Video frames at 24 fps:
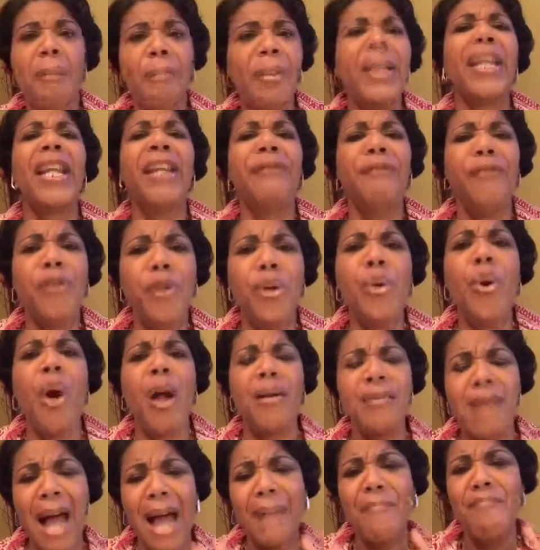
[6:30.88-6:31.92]
but if you
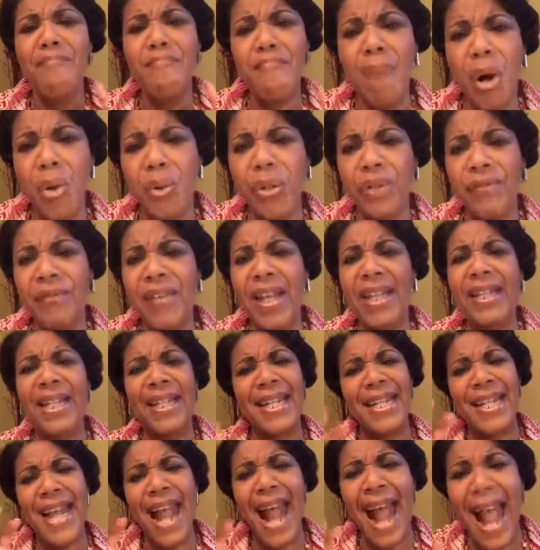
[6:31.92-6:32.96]
are not
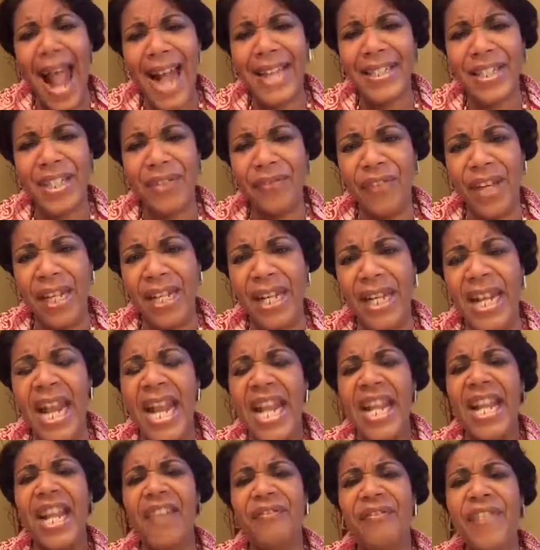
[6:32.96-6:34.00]
motivated and activated,
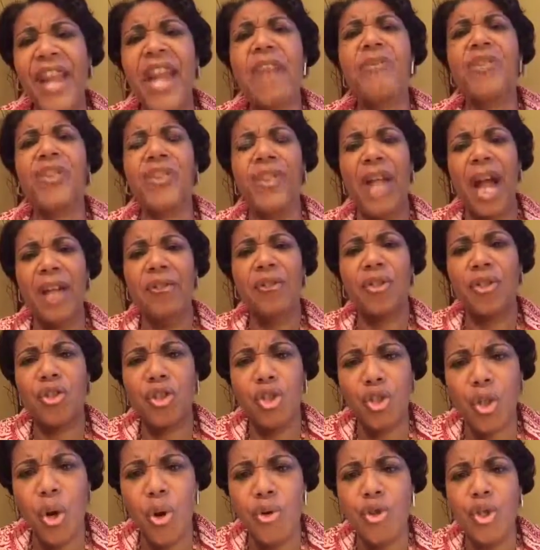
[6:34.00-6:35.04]
if there is not
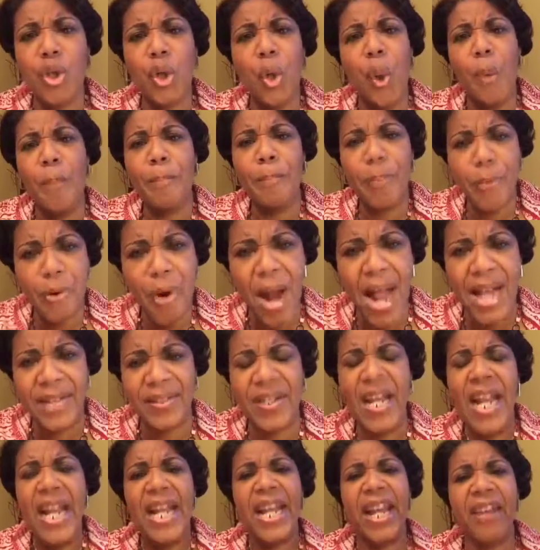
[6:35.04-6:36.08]
surgical
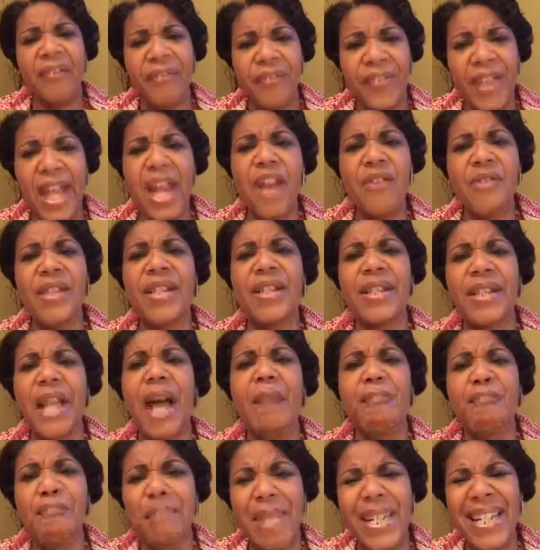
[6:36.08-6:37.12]
press, if there is
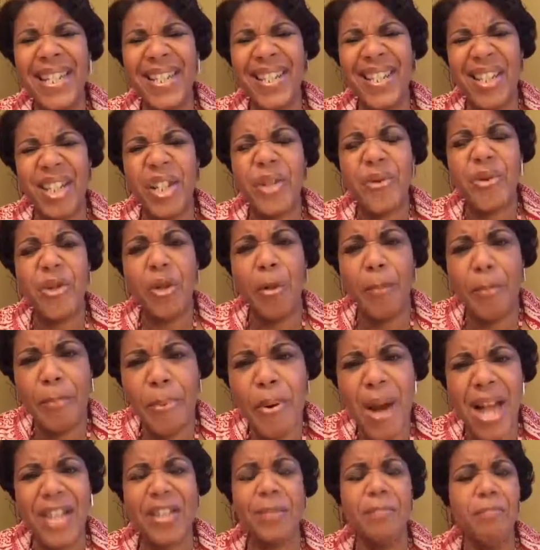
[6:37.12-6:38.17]
not ministerial
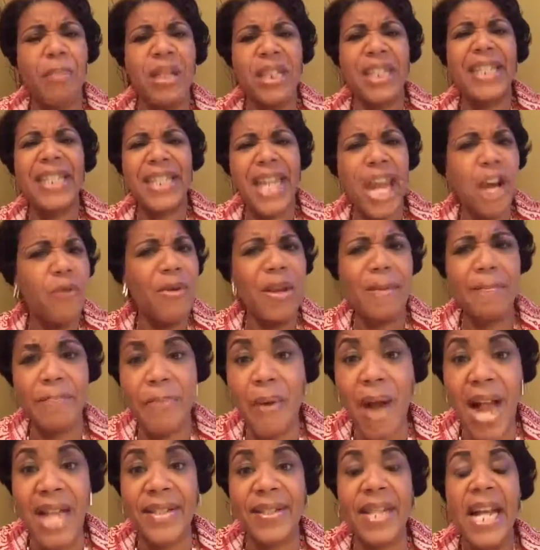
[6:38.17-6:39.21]
press, military
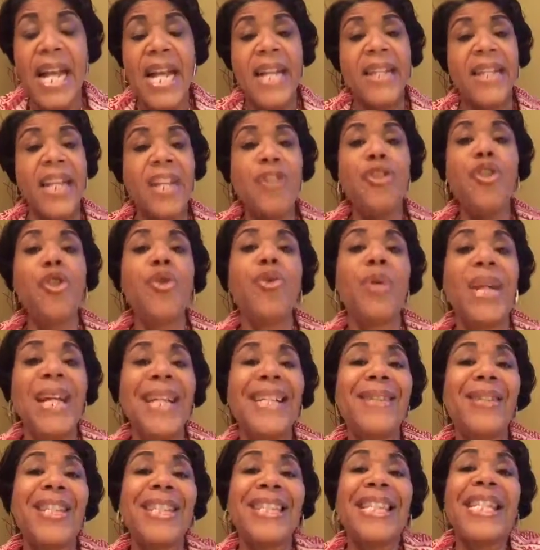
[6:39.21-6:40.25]
press, then you
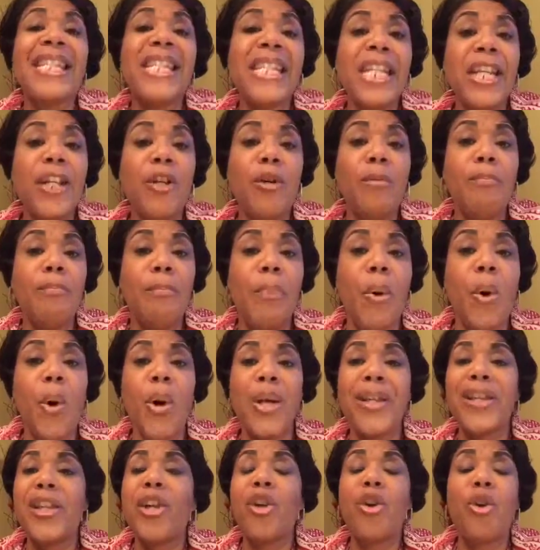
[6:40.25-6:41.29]
can
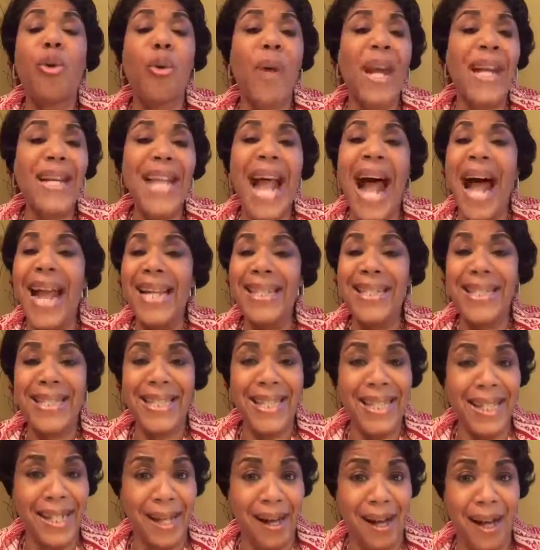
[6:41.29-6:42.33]
stillborn the great
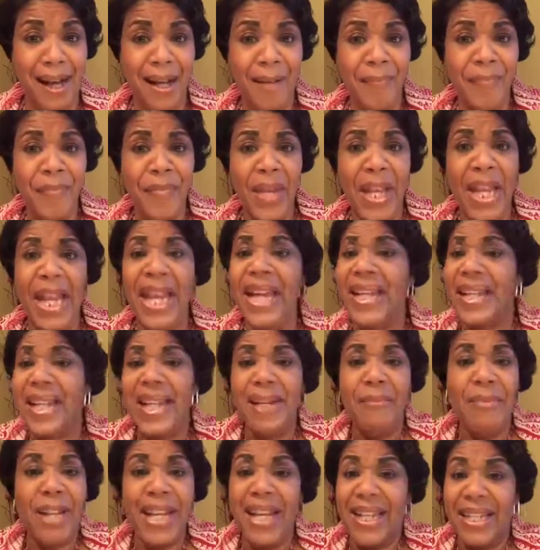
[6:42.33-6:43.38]
idea. It
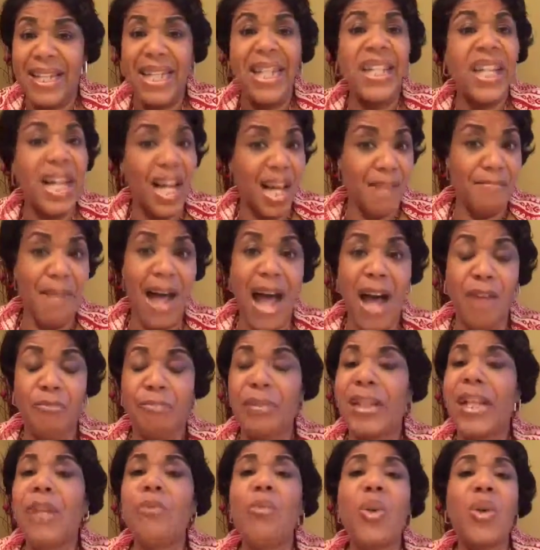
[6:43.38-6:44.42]
can come out,
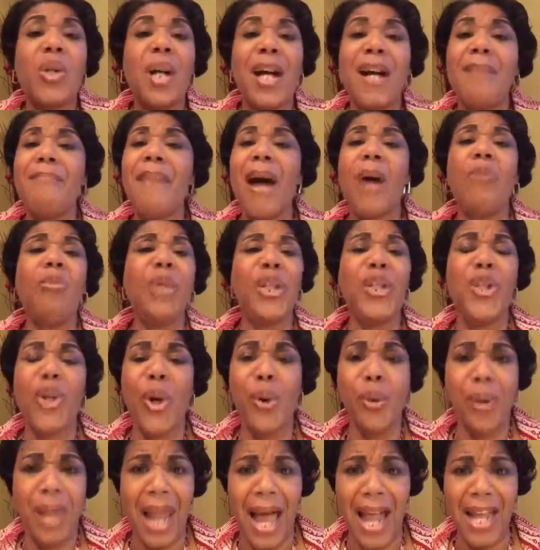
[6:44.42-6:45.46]
but it will come out with
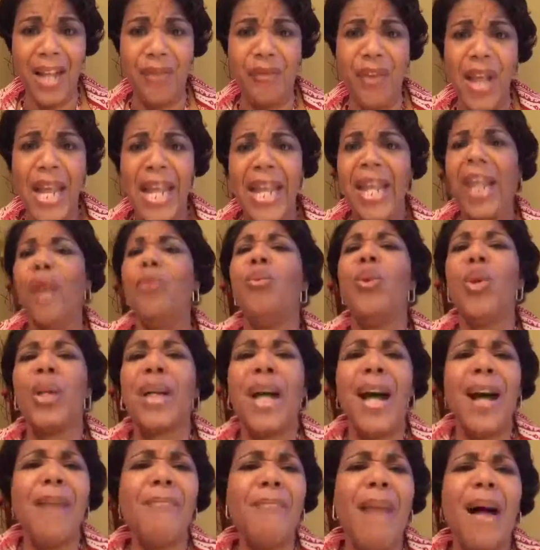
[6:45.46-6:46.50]
no life. It will
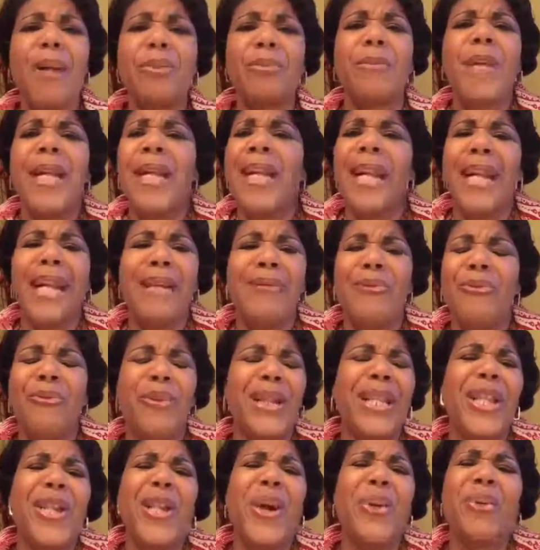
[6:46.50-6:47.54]
come out
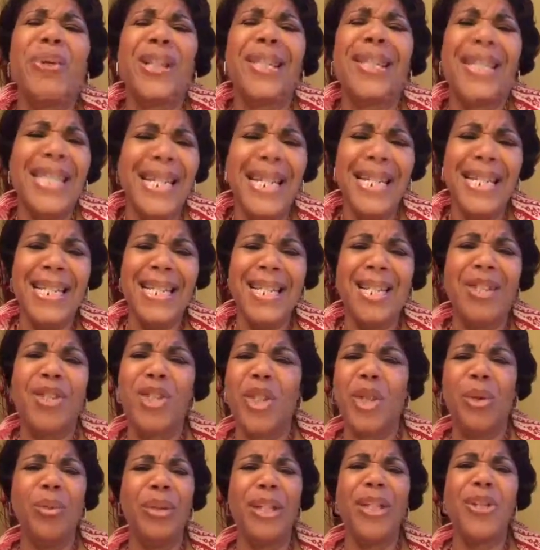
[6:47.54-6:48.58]
with no season
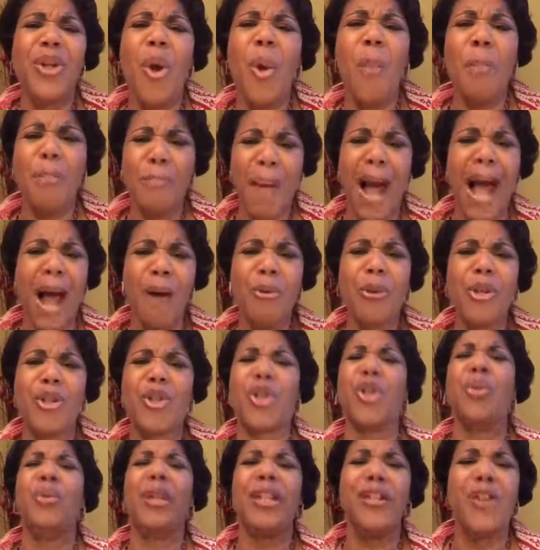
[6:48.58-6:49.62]
to it, no power
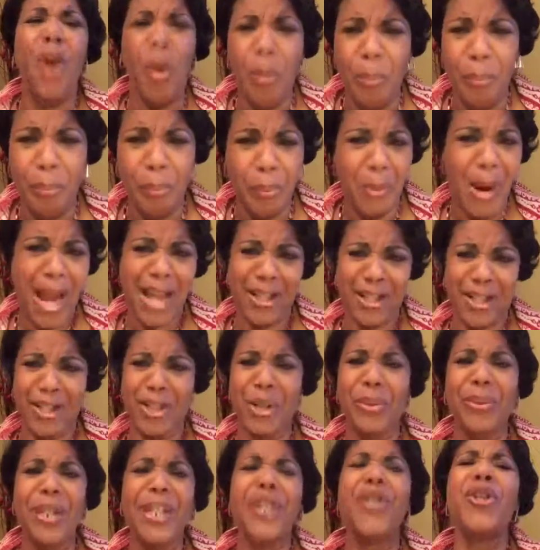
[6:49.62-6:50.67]
to it, no breath
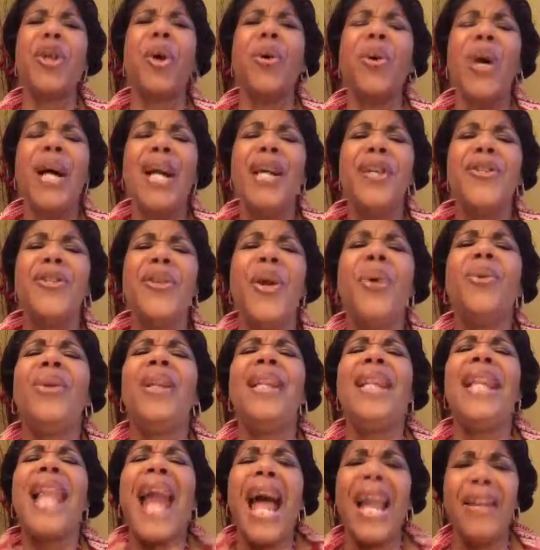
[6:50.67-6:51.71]
to it, no
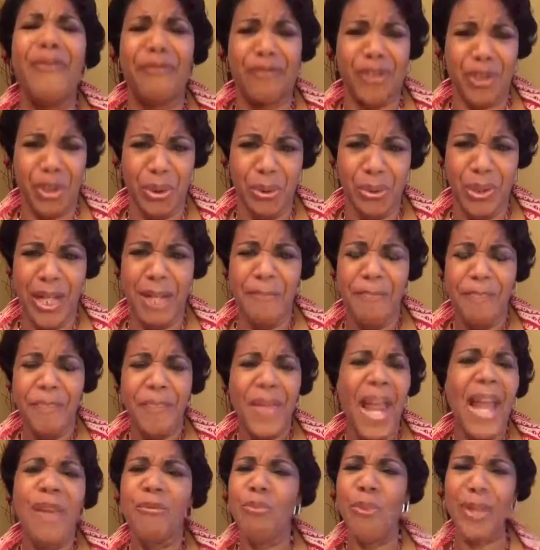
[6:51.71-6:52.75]
life to it.
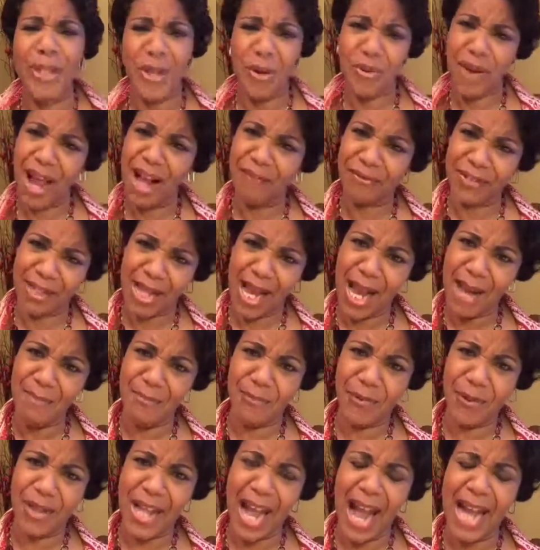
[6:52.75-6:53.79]
And we don't have time
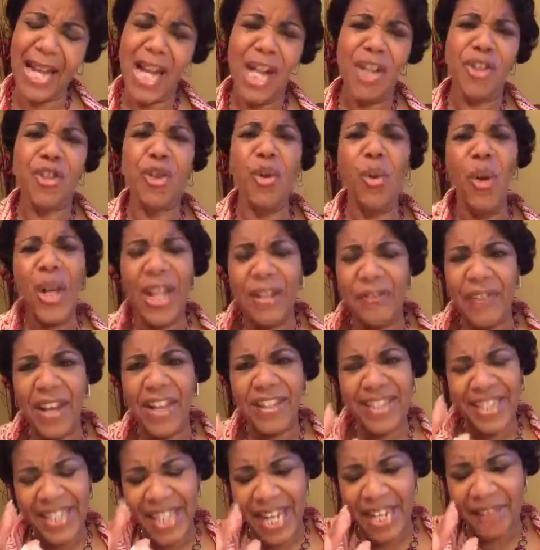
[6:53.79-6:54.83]
for that. So if
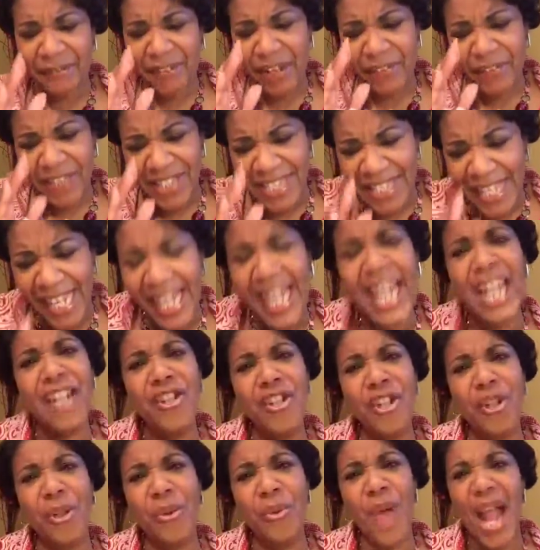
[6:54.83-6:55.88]
it's
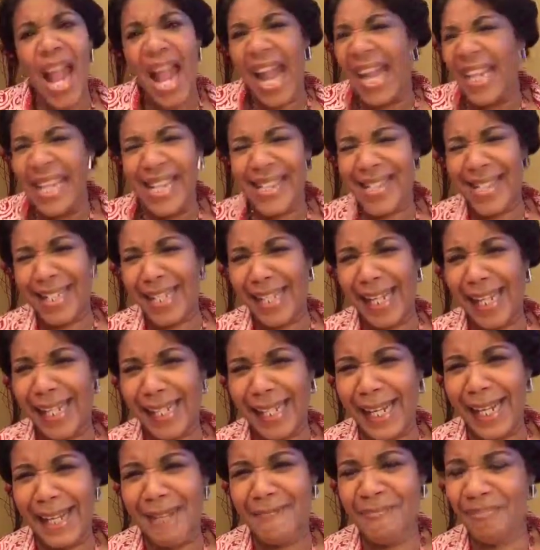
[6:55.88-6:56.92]
in you and it's
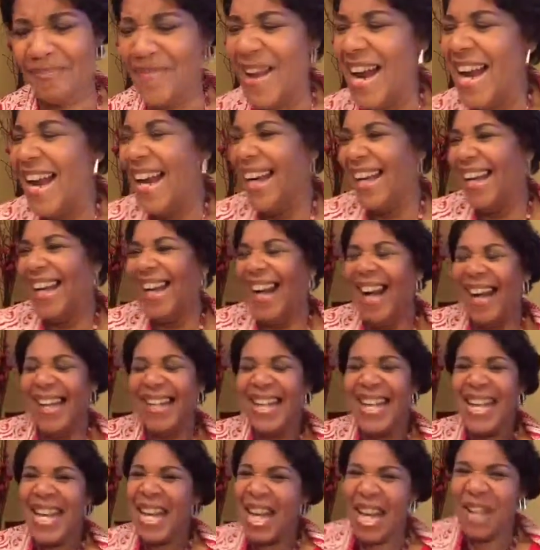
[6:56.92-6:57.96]
kicking,
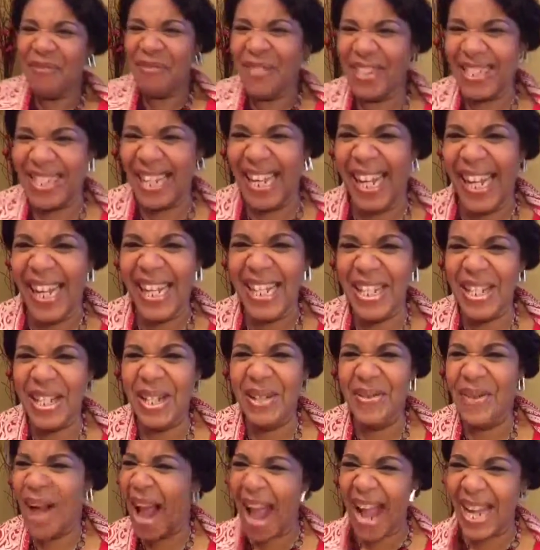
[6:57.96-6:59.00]
if it's in
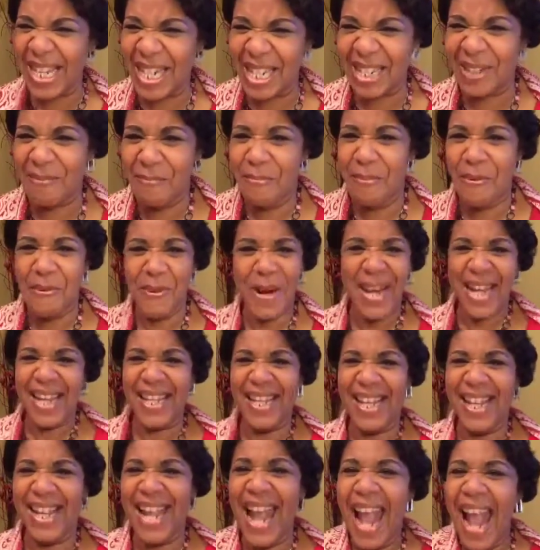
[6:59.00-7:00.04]
you and it's
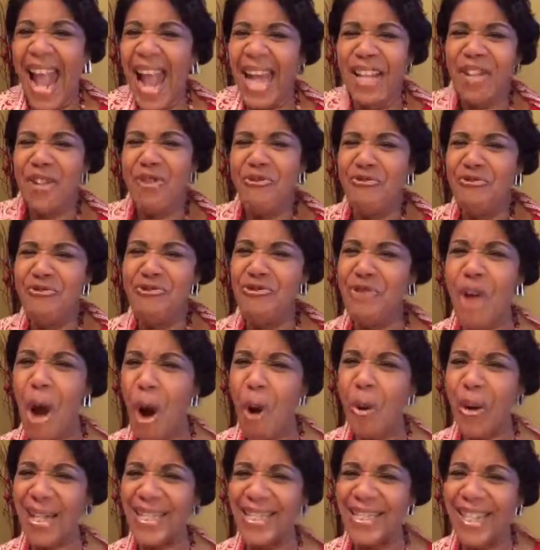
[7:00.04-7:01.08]
breathing and you
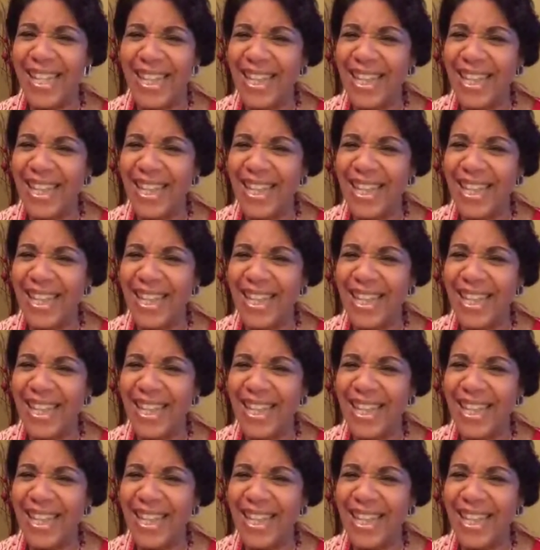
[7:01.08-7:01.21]
know it's